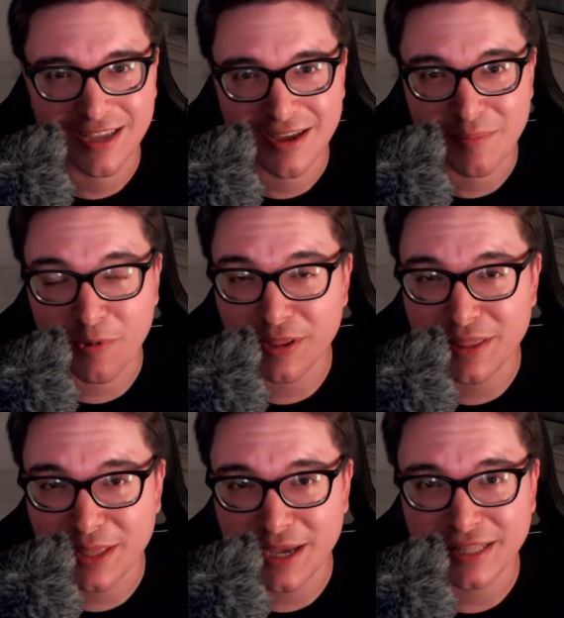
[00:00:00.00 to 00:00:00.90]
More than
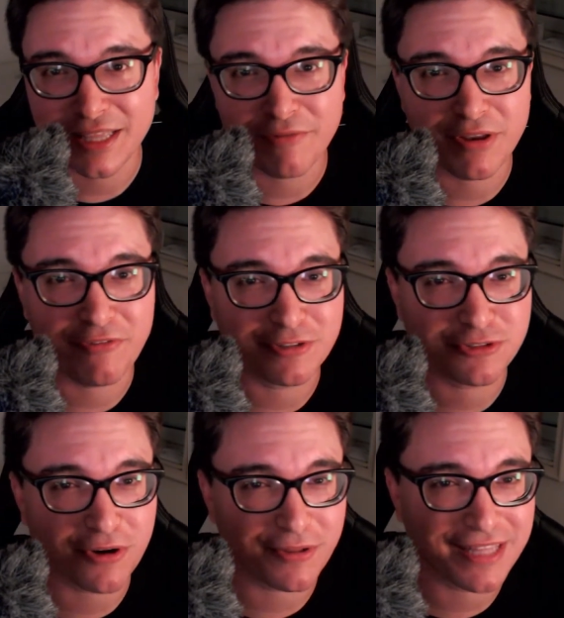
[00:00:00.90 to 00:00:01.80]
that, even if you
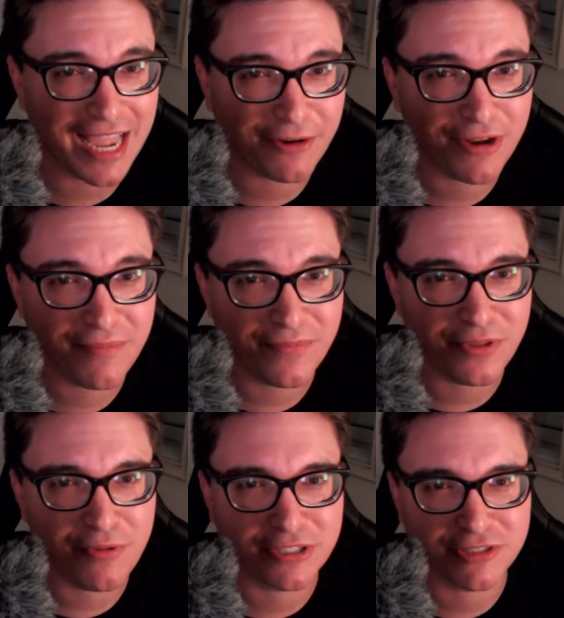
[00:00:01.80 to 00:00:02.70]
draw a diagram, you
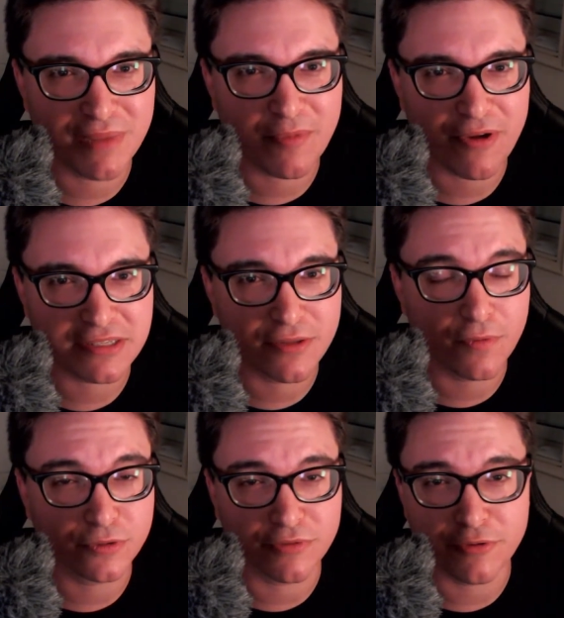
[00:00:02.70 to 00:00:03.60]
don't want to memorize the
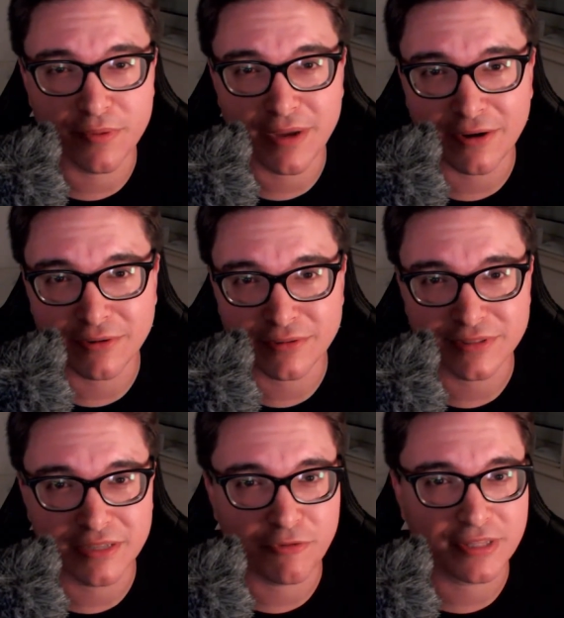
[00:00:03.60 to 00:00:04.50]
rules of UML,
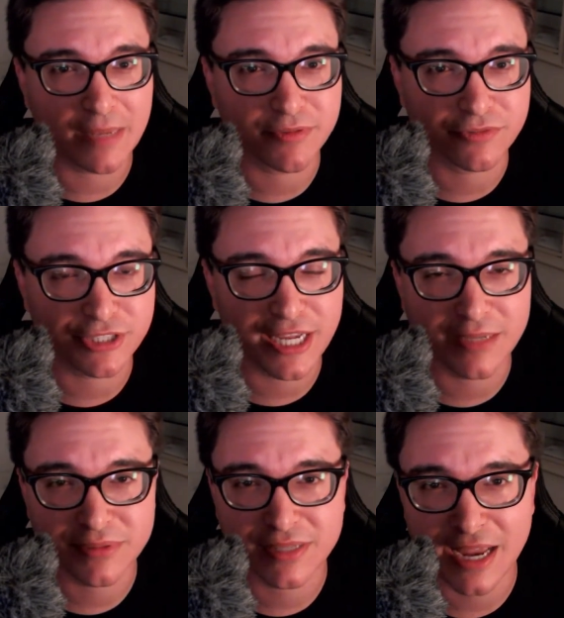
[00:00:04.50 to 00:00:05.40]
different types of
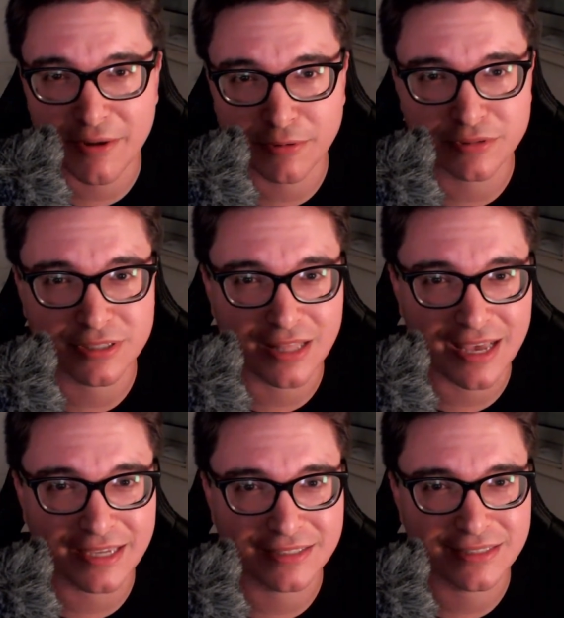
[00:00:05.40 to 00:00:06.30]
shapes, arrows,
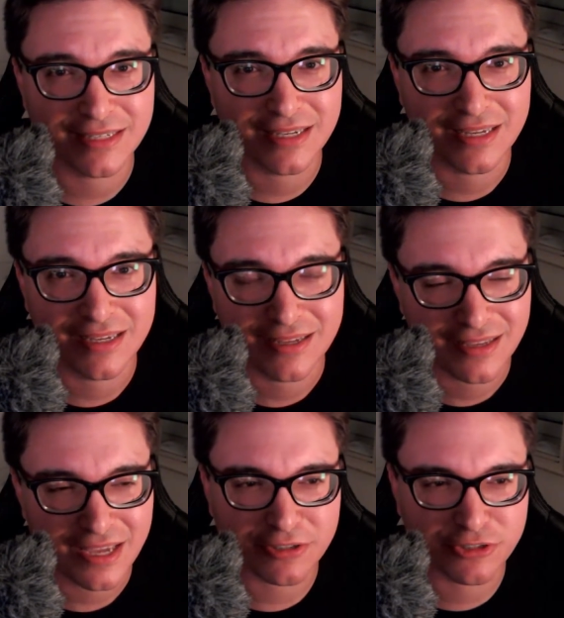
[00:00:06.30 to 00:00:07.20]
lines,
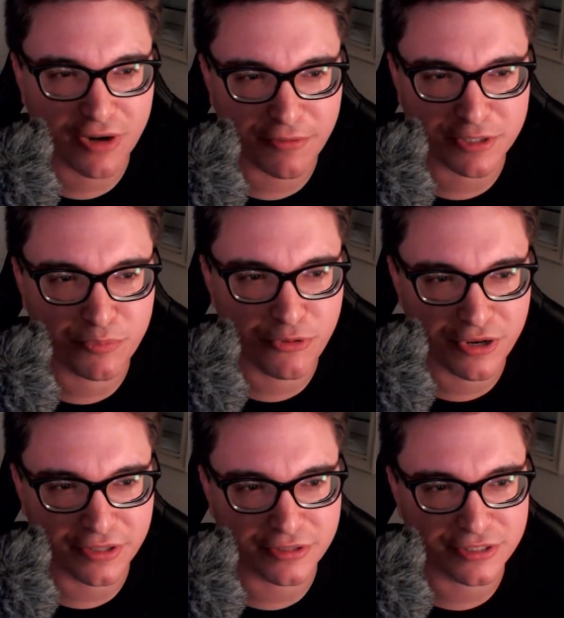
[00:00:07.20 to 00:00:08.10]
and your drawing is pretty
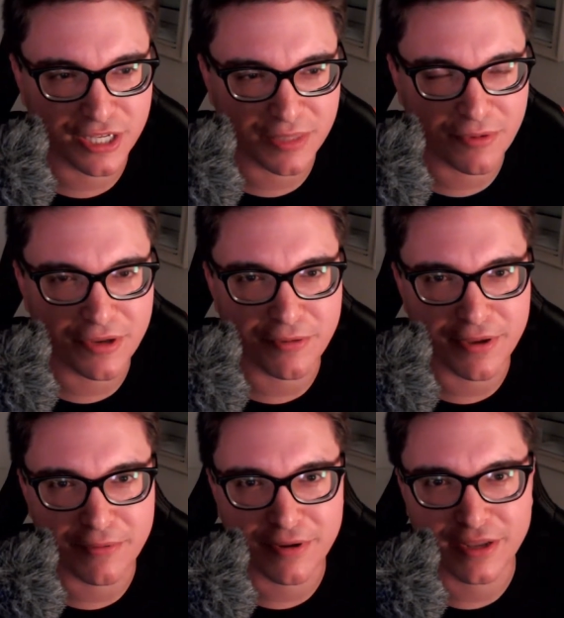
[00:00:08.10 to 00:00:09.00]
understandable
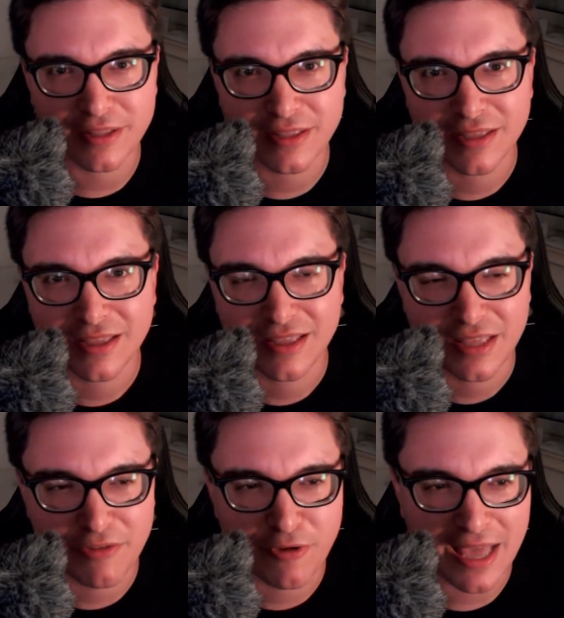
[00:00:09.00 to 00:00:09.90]
anyway, right?
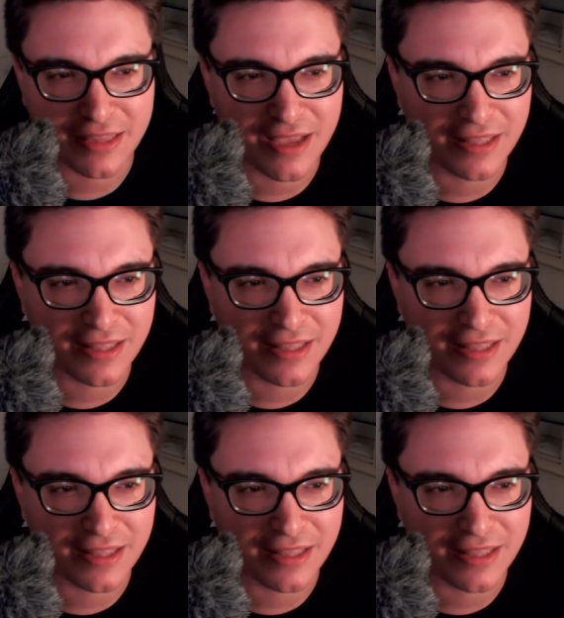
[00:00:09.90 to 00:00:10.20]
If you had done